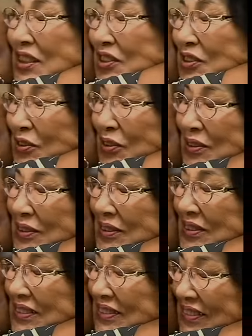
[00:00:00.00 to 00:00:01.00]
no money,
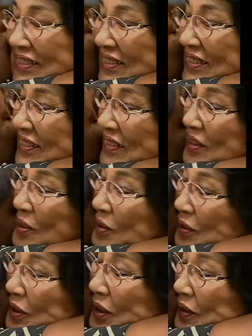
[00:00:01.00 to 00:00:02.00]
$50,000,
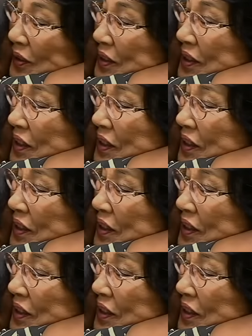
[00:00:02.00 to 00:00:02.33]
$100,000.